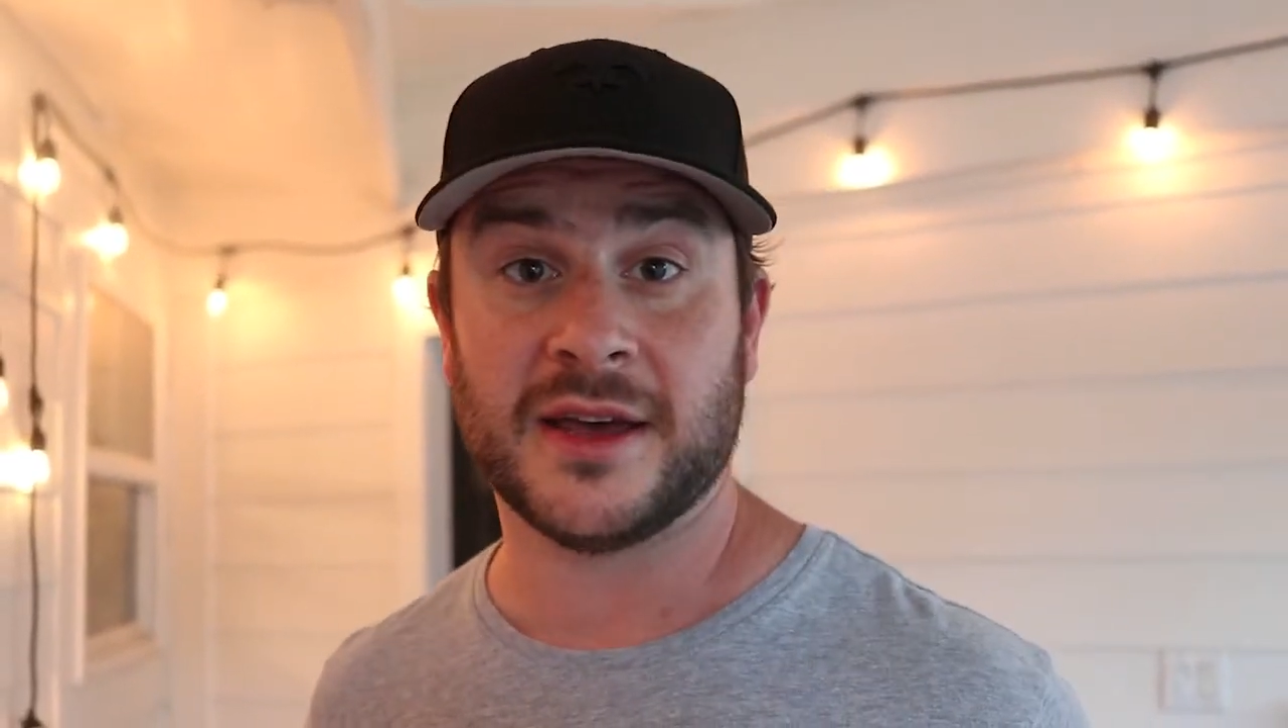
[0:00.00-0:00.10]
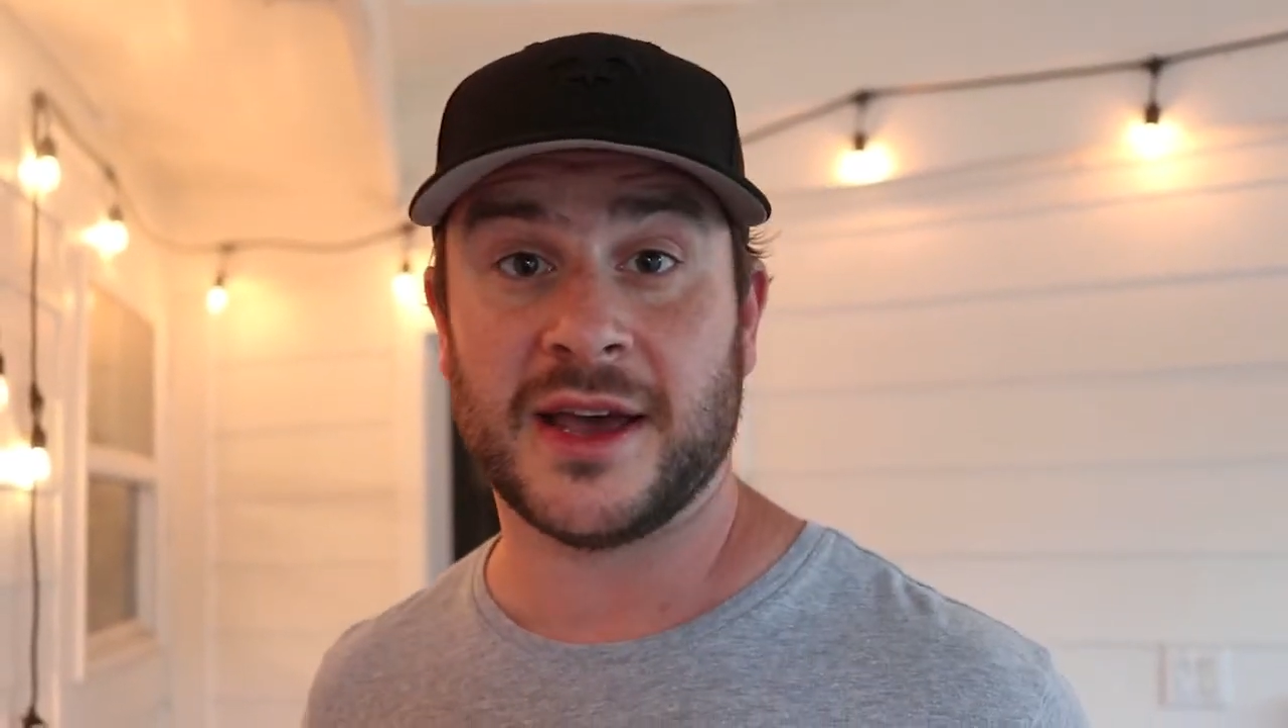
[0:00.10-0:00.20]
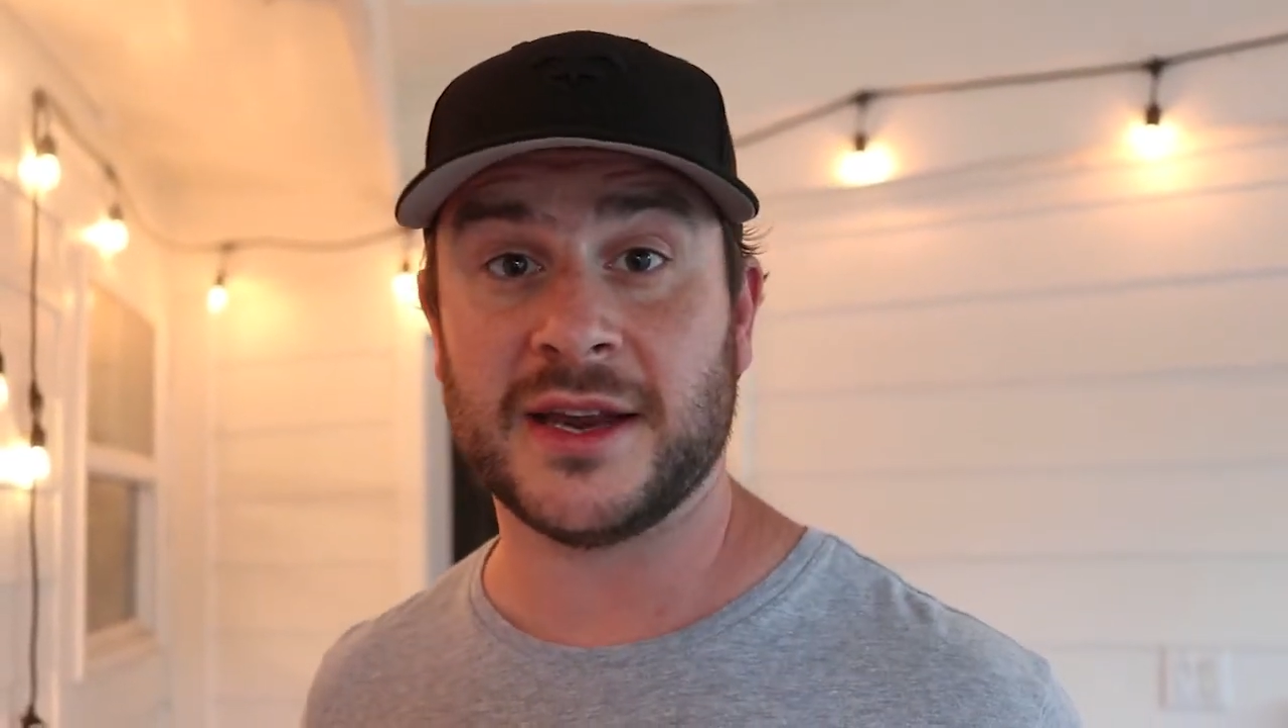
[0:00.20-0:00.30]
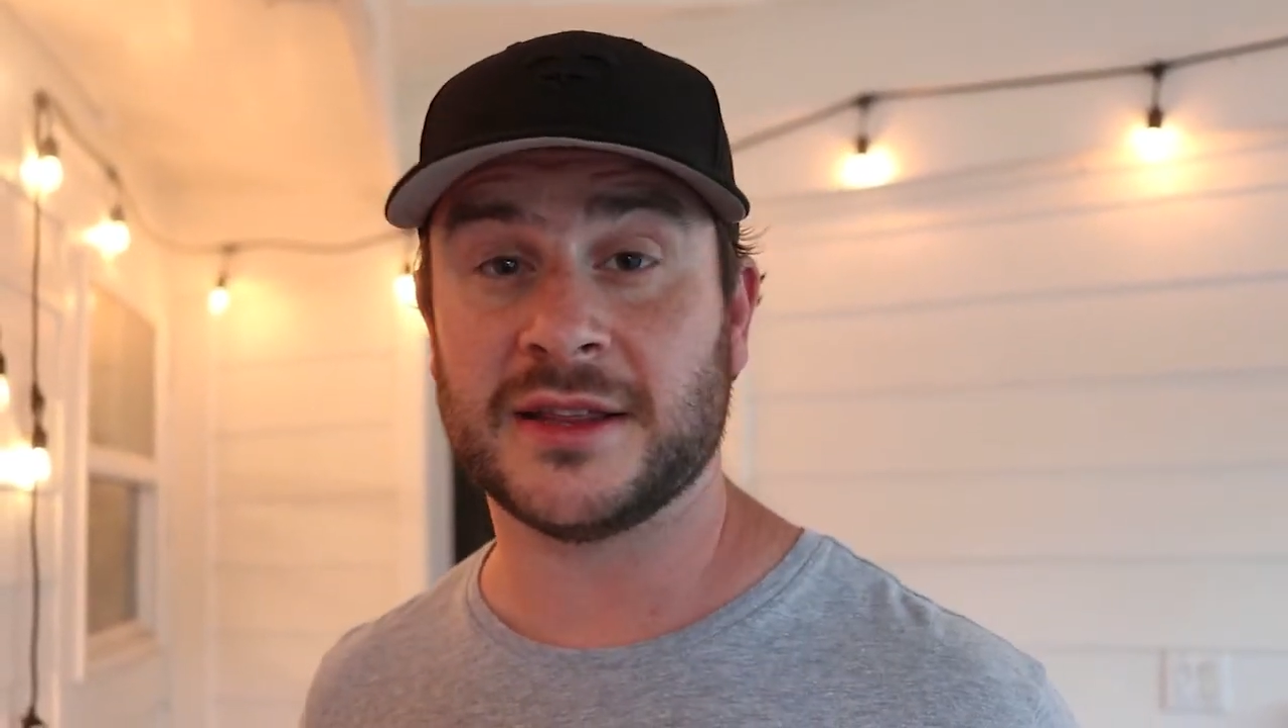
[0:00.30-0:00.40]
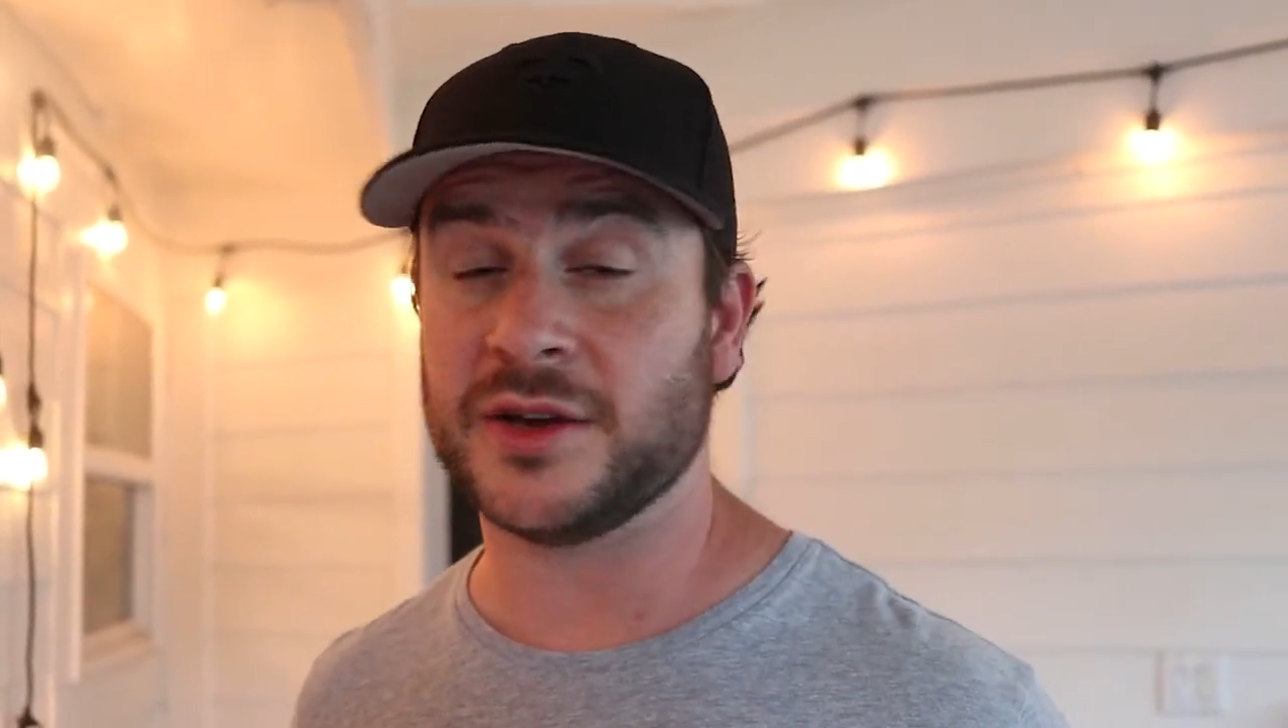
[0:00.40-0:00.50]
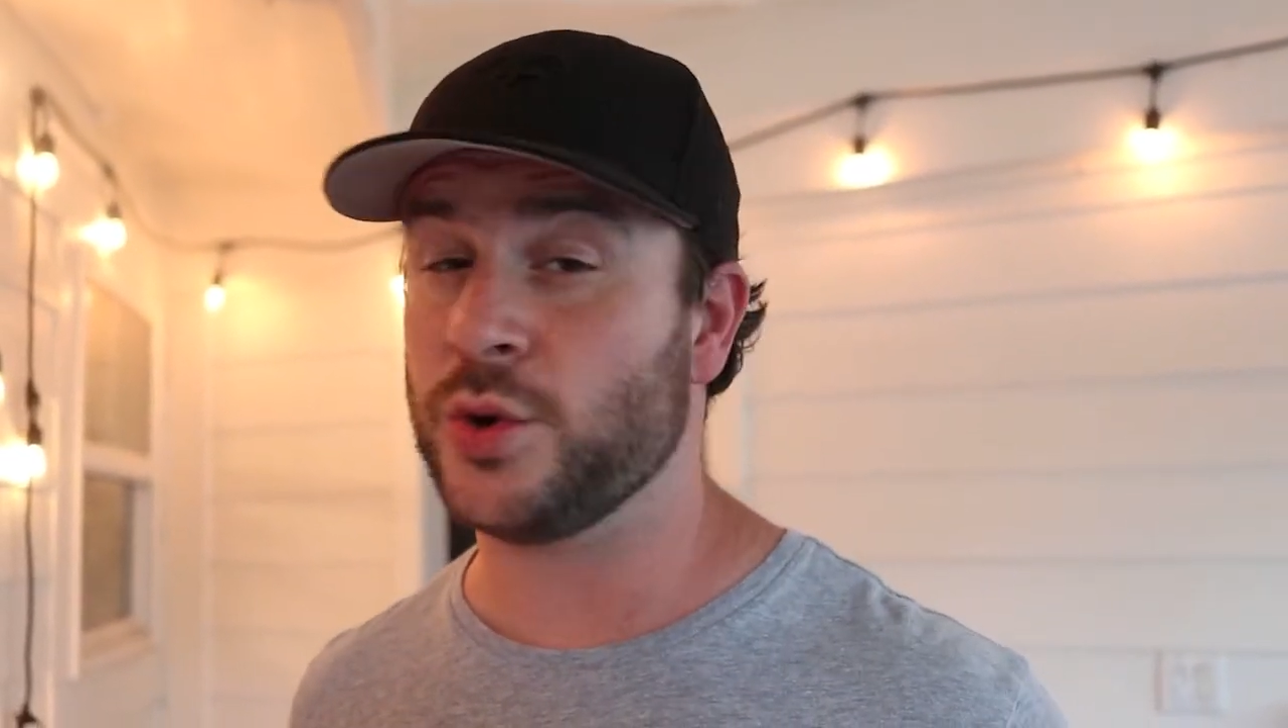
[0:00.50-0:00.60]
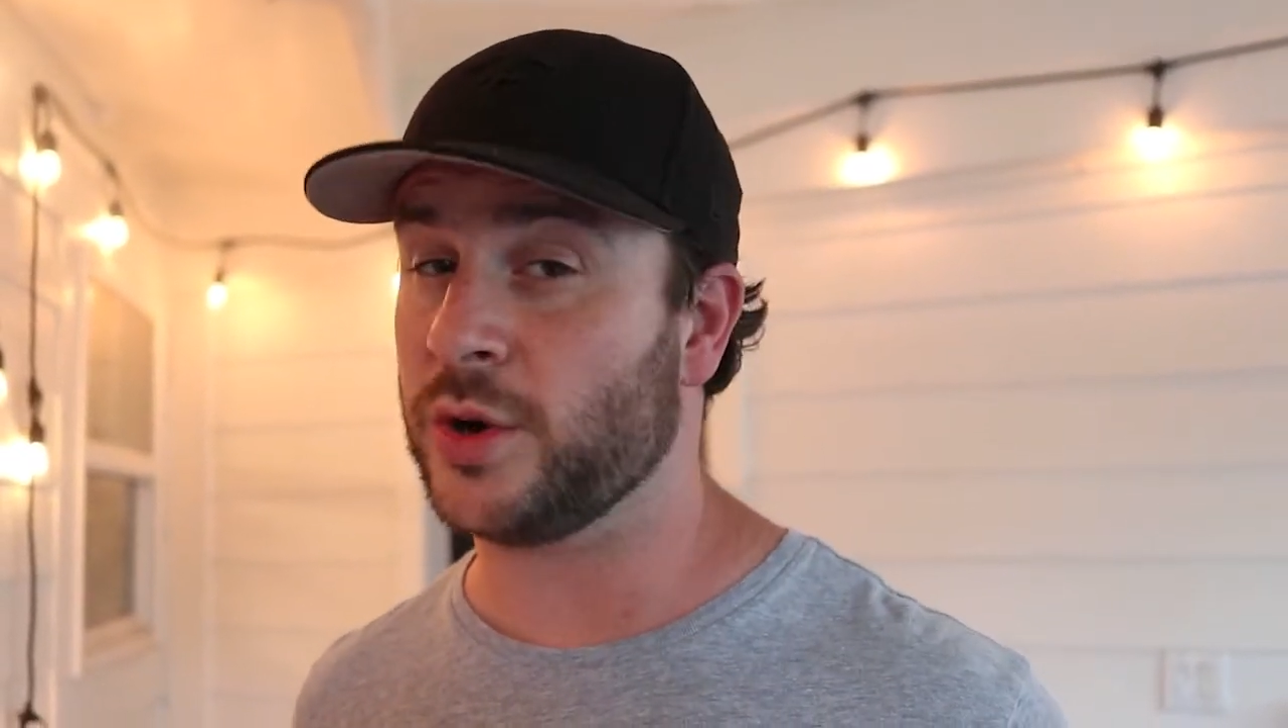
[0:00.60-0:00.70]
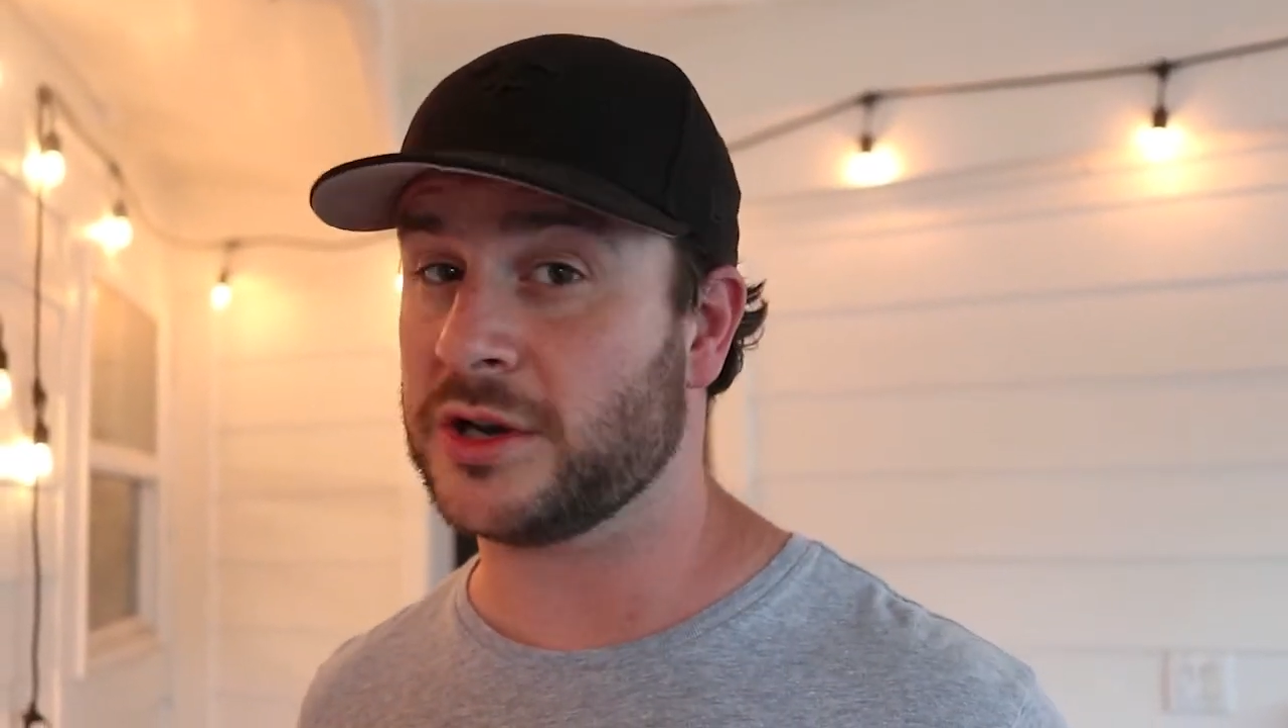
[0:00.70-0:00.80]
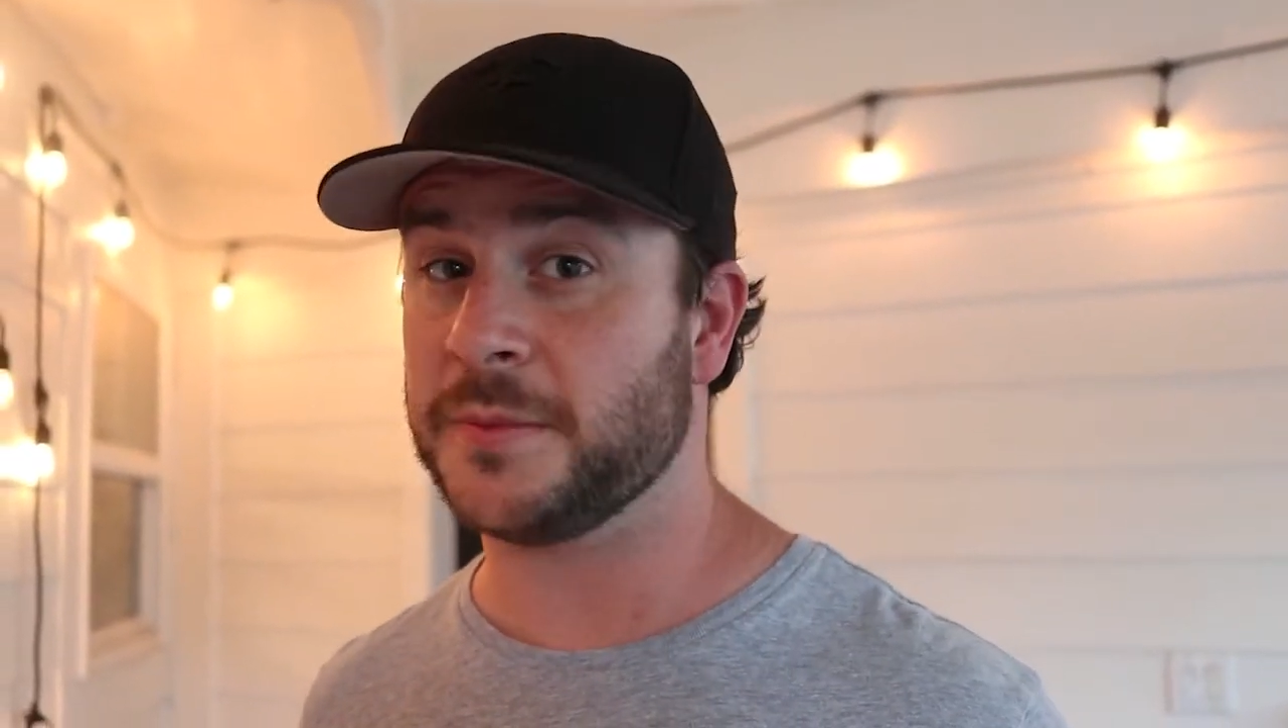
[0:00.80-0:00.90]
anything you want